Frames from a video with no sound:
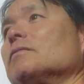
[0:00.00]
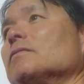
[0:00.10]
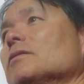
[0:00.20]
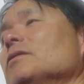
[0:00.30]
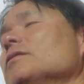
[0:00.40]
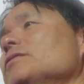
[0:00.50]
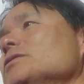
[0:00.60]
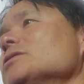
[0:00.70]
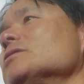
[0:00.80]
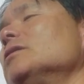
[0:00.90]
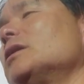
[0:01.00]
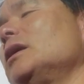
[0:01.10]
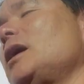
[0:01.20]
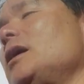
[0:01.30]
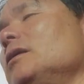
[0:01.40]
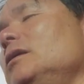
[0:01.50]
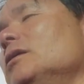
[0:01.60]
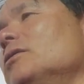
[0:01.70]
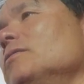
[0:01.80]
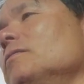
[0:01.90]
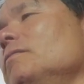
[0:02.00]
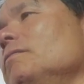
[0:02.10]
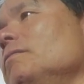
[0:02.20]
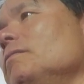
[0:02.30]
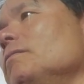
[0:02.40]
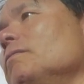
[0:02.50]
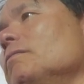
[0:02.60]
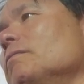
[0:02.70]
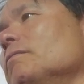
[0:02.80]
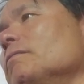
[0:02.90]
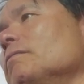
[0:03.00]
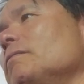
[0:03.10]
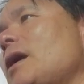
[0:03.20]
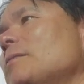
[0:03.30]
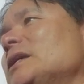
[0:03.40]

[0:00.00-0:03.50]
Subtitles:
Well, if you're just looking at, you know, how many